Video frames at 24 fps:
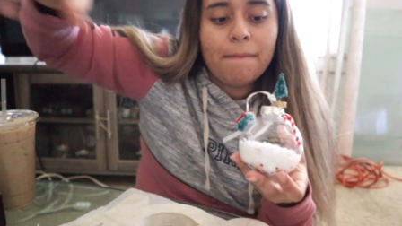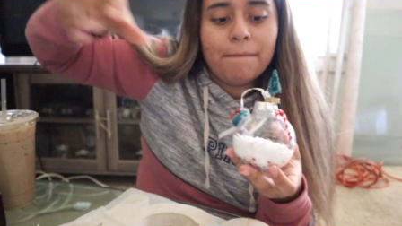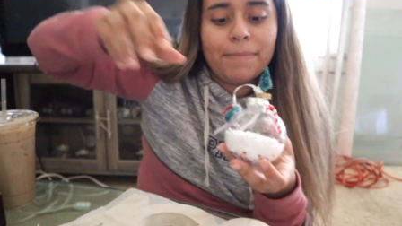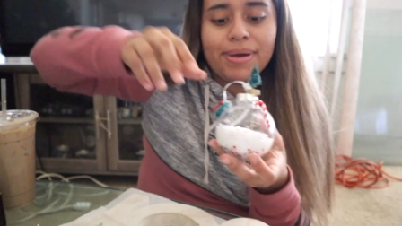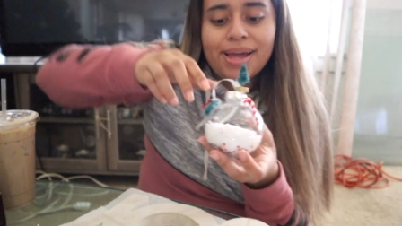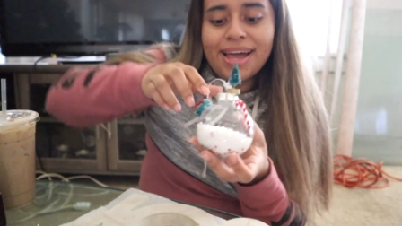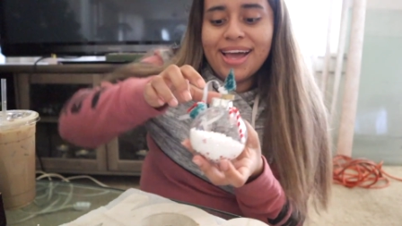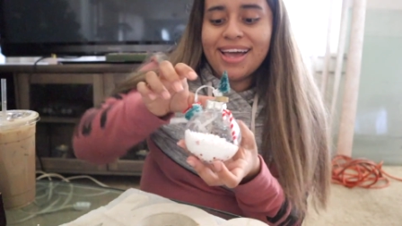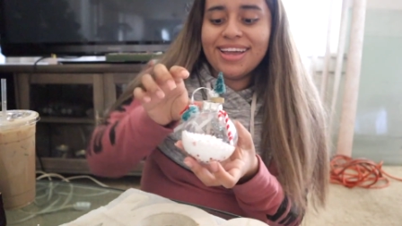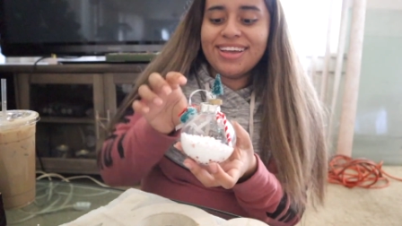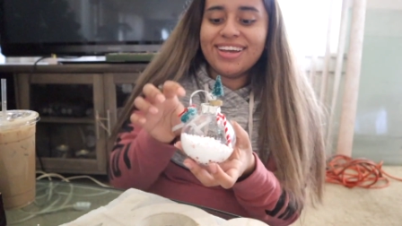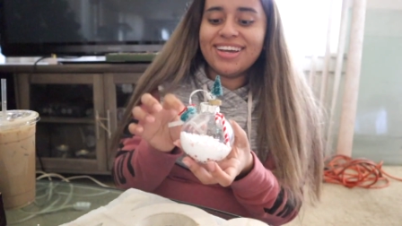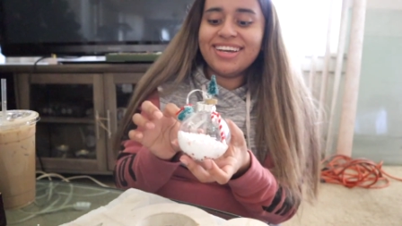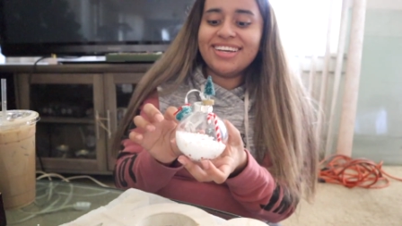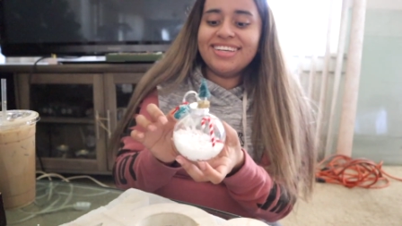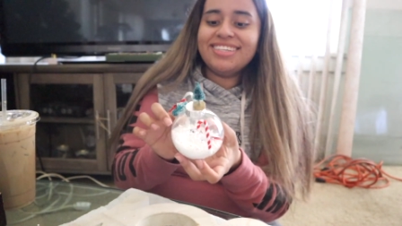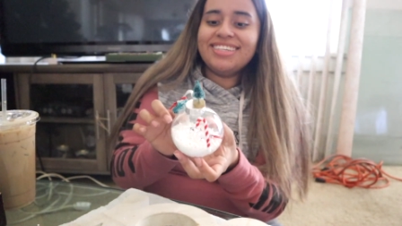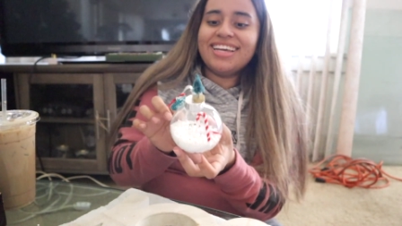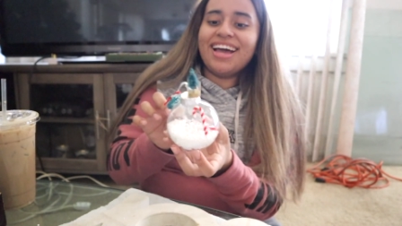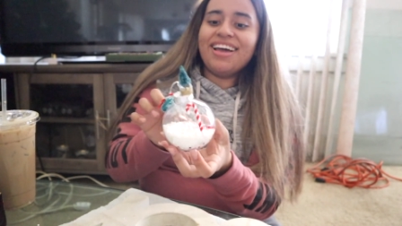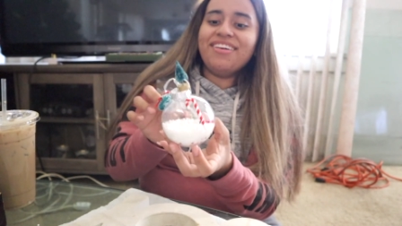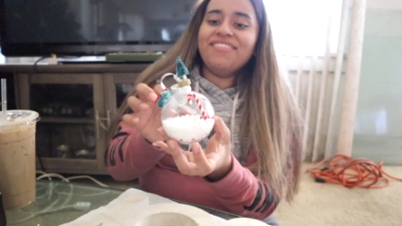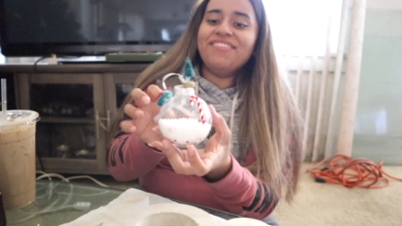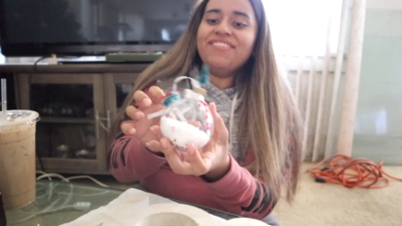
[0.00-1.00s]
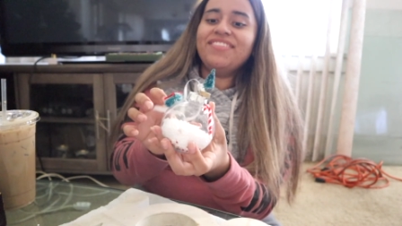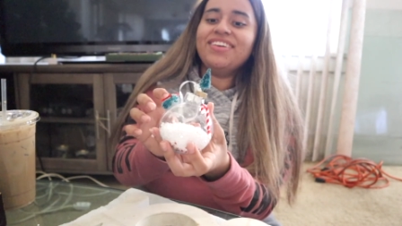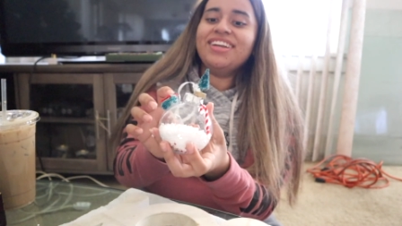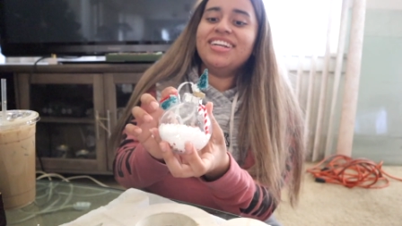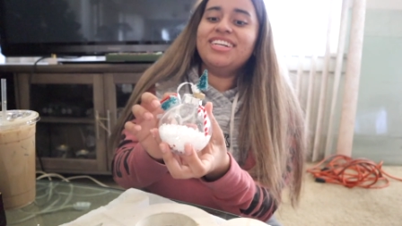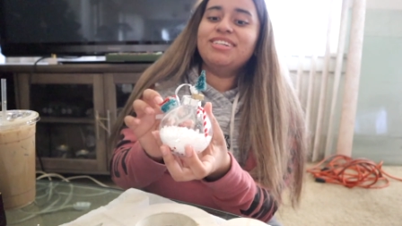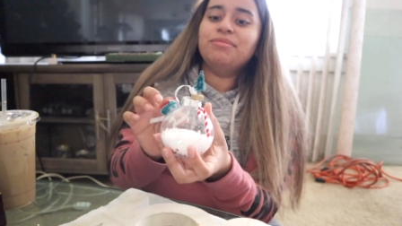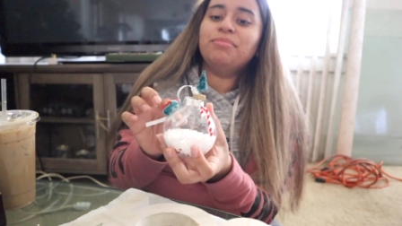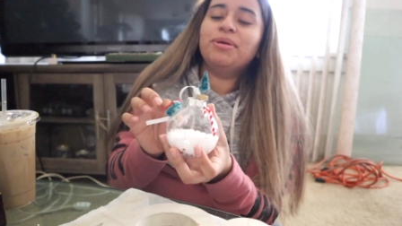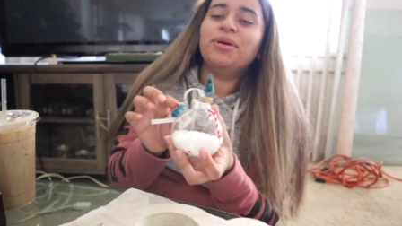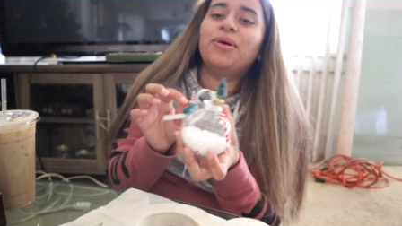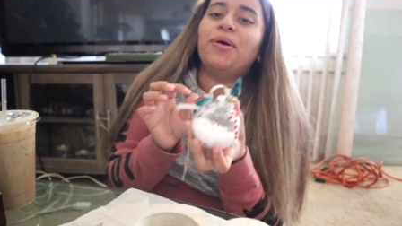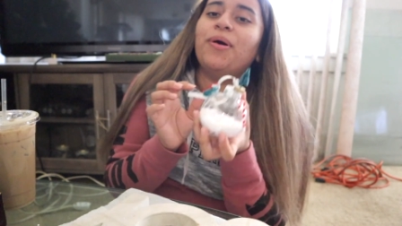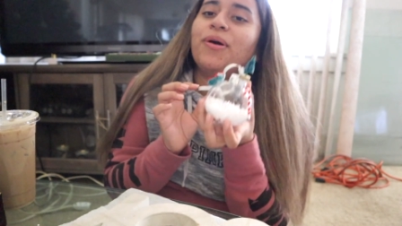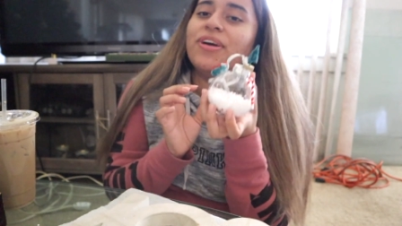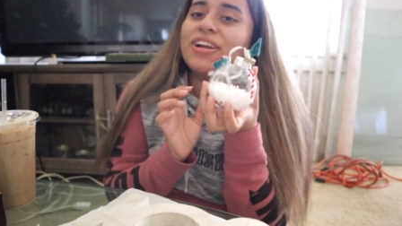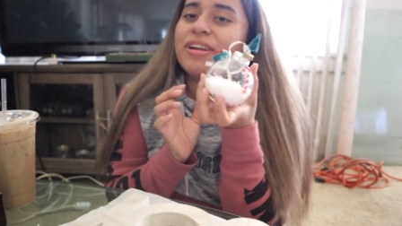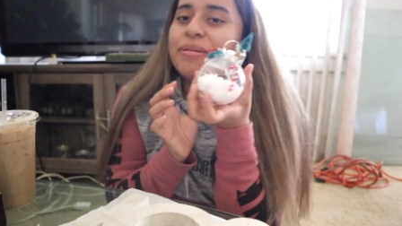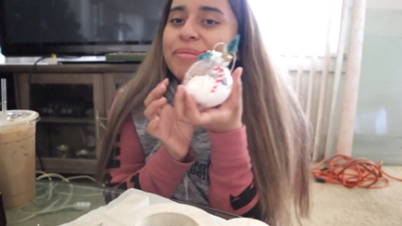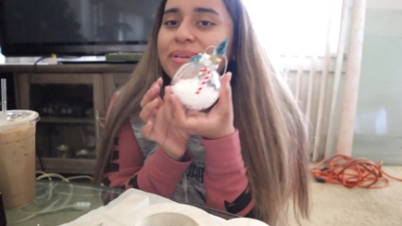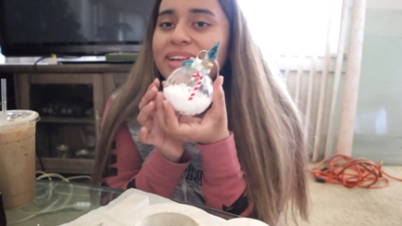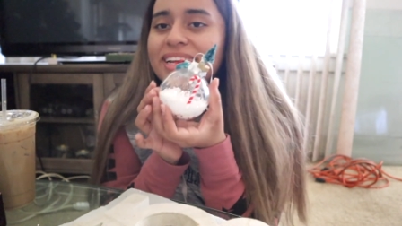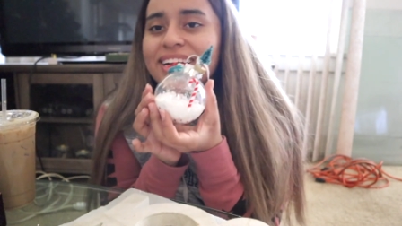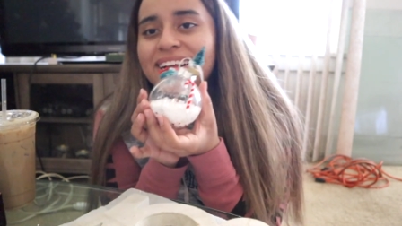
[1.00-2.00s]
But yeah, you guys, I finished my
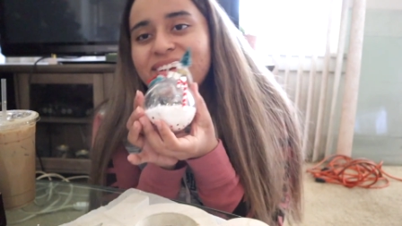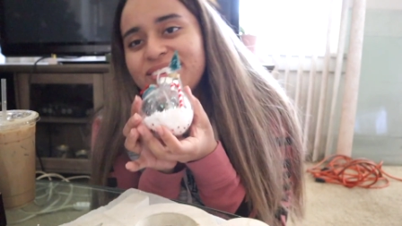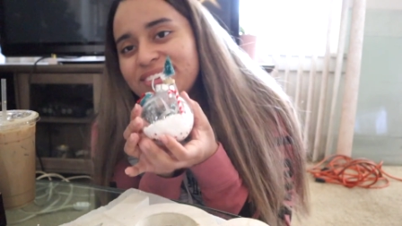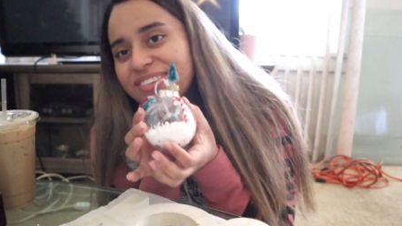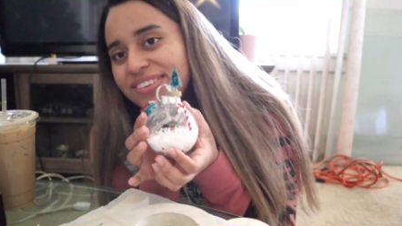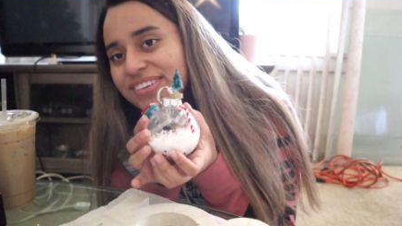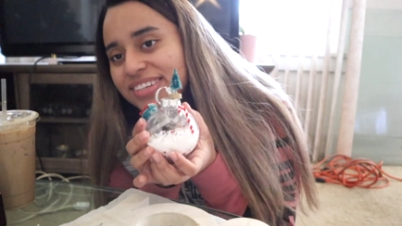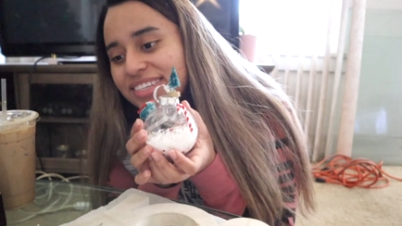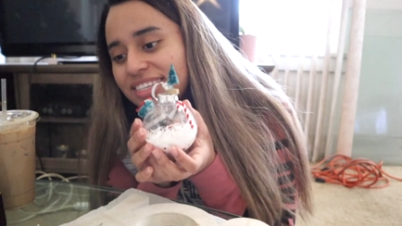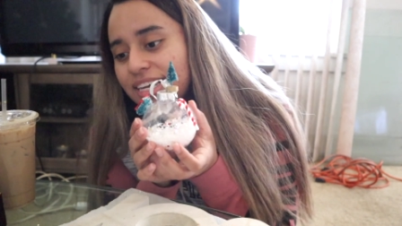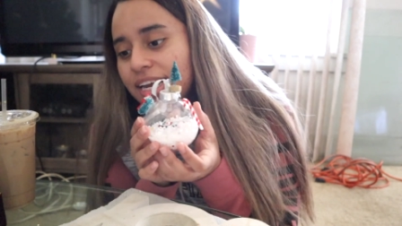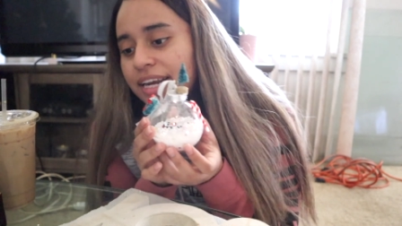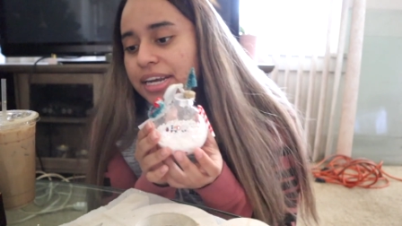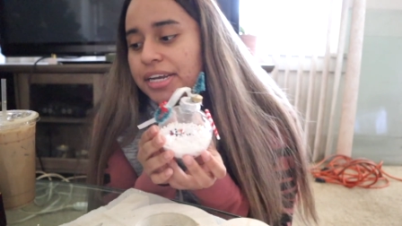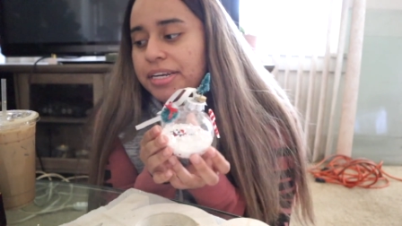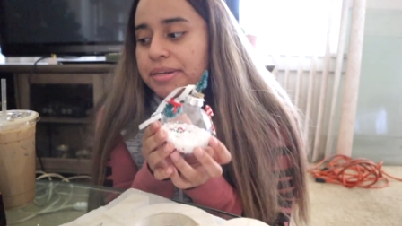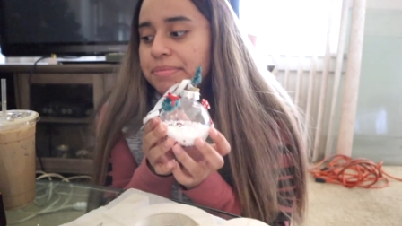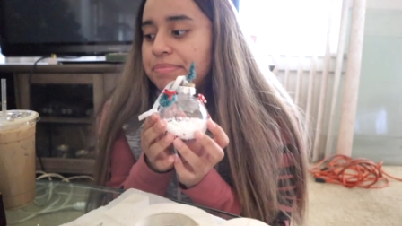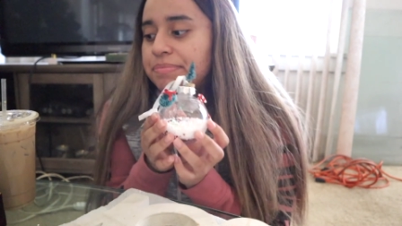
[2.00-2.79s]
ornament. I was so excited.